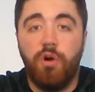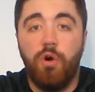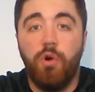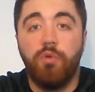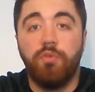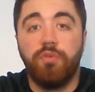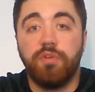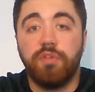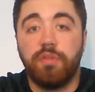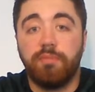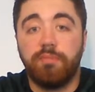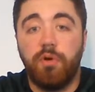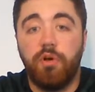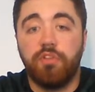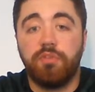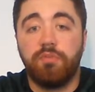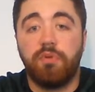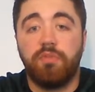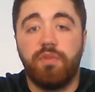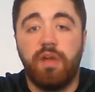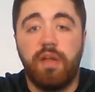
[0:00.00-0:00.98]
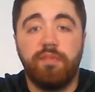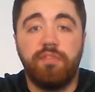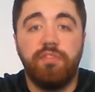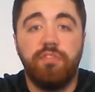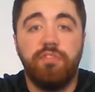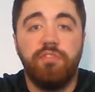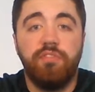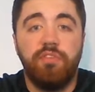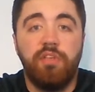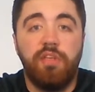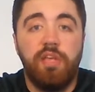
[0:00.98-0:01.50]
over the Baltimore
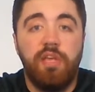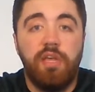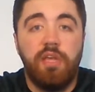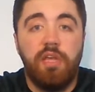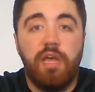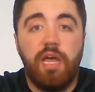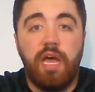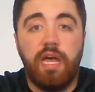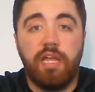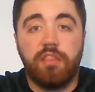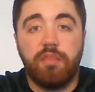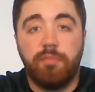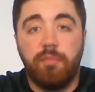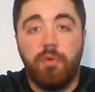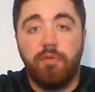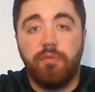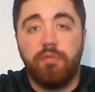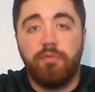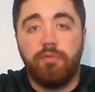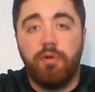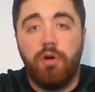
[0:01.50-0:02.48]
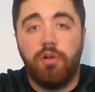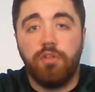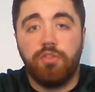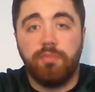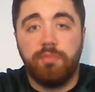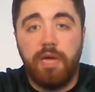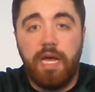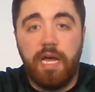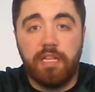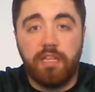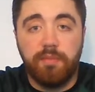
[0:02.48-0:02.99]
Ravens at
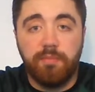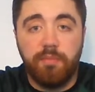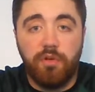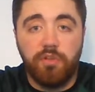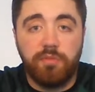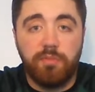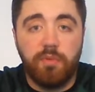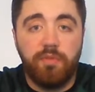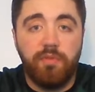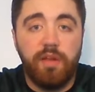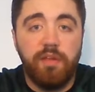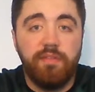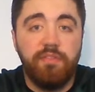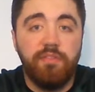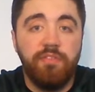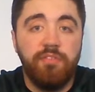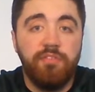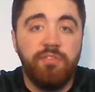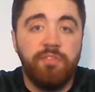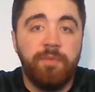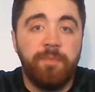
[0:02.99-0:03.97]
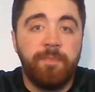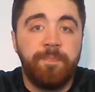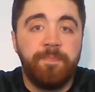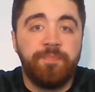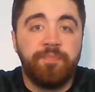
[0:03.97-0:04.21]
the Baltimore Ravens.